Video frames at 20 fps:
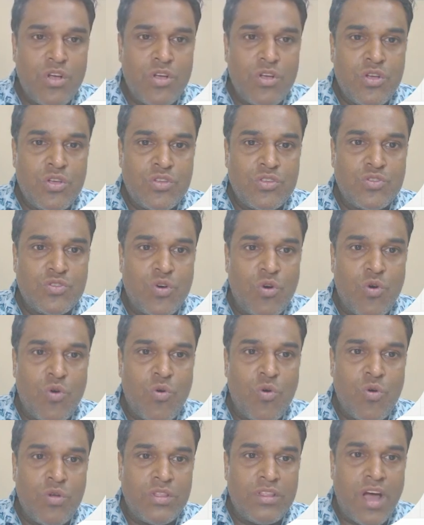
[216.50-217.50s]

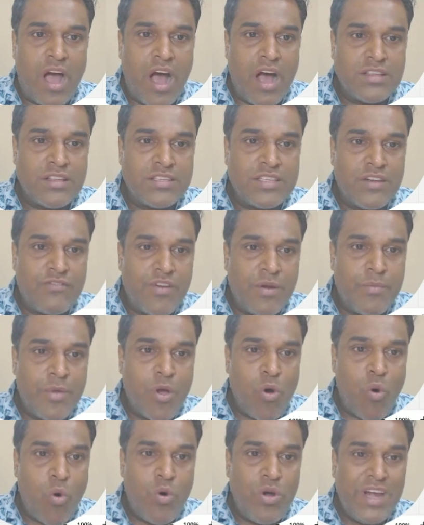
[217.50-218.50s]
So the answer will be
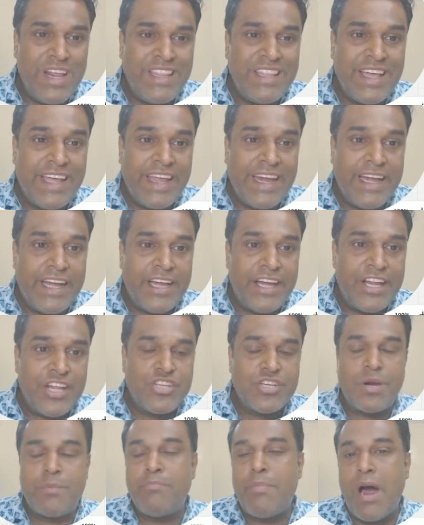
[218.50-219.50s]
only the
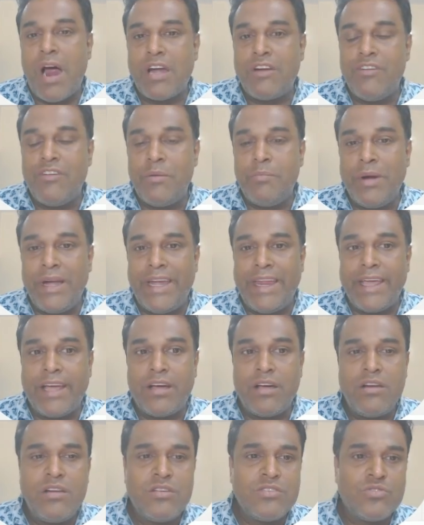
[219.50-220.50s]
integer part will be
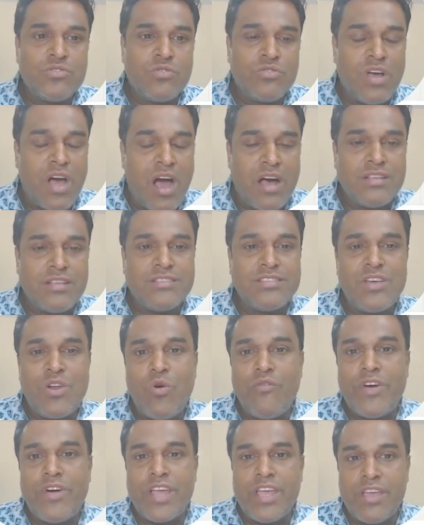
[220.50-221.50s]
taken. So the answer
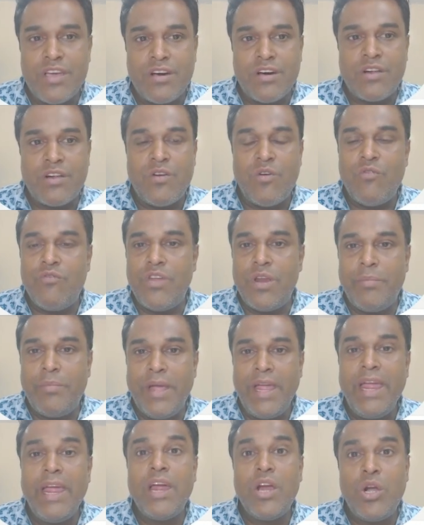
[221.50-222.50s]
over here will
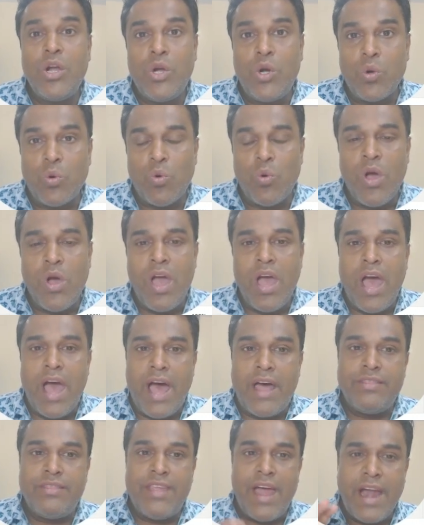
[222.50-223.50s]
be 2.
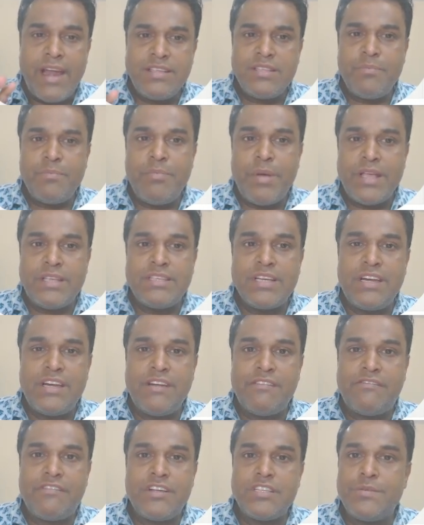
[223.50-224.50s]
And that is the basic
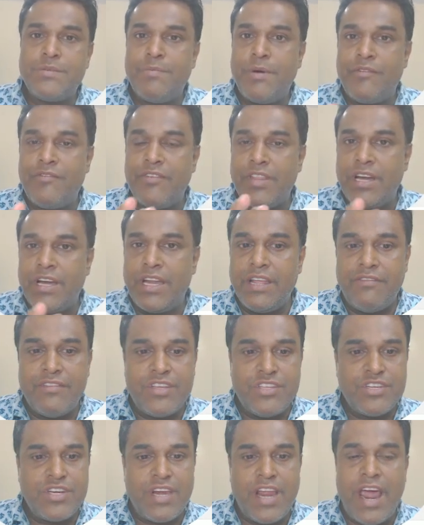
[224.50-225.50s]
difference between a
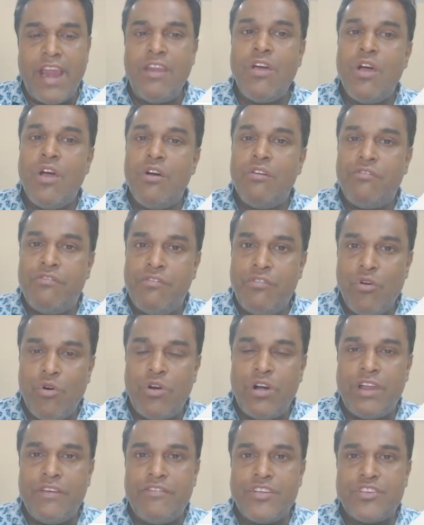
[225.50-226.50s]
division and
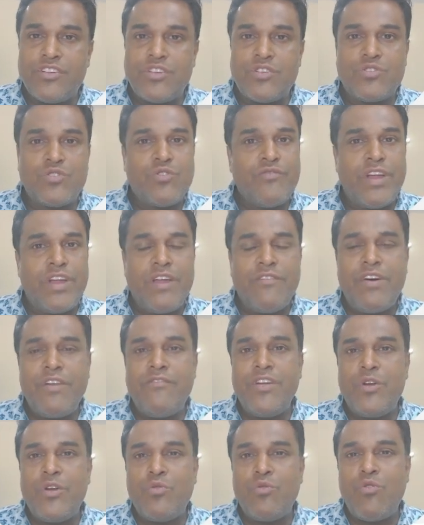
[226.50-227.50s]
floor division. So whenever
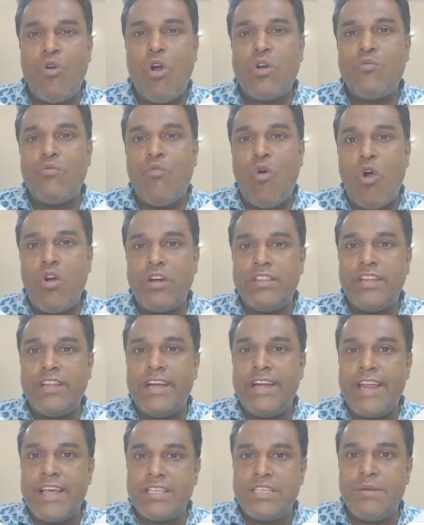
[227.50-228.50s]
we do not want the
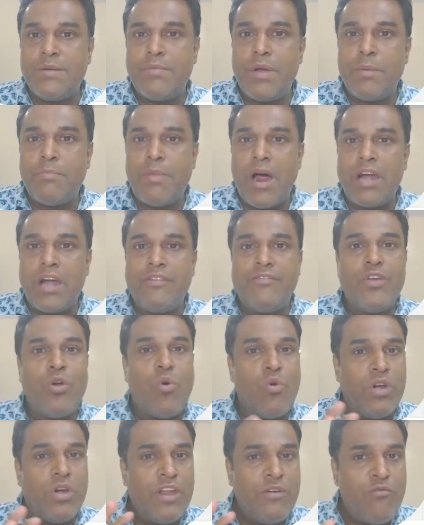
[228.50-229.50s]
decimal part, we
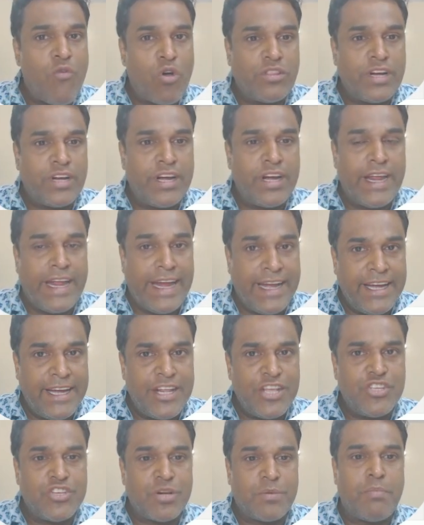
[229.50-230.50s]
only want the
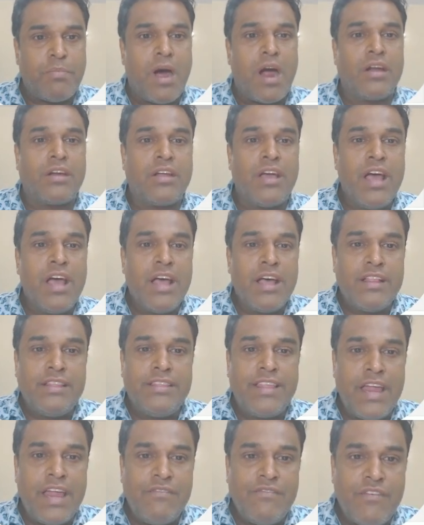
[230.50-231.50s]
integer part,
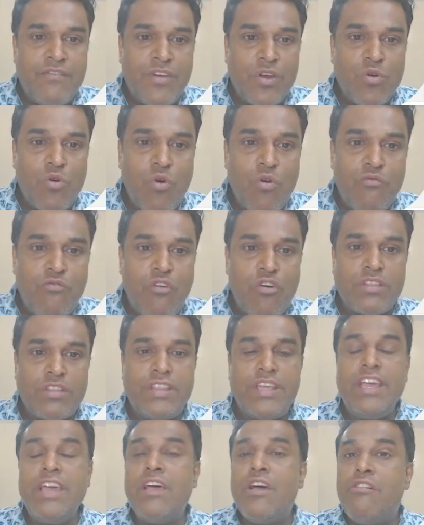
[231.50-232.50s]
then we will go for
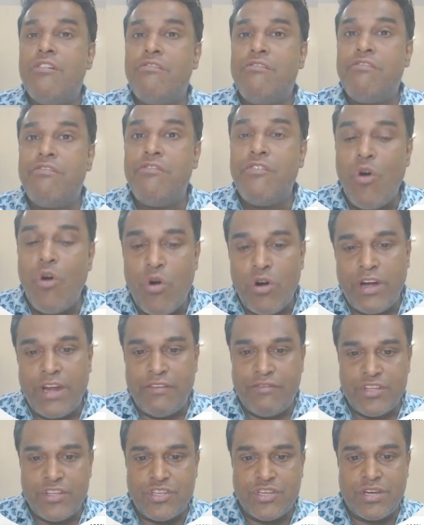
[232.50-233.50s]
the floor
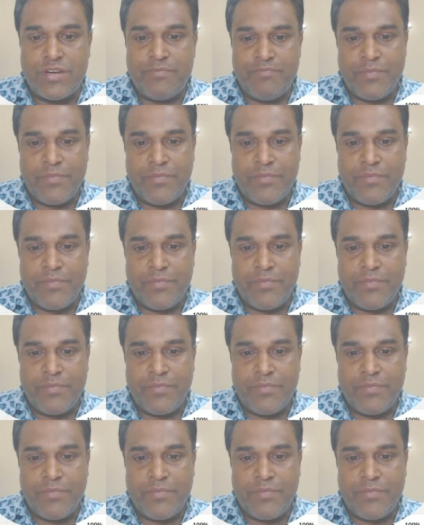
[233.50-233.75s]
division.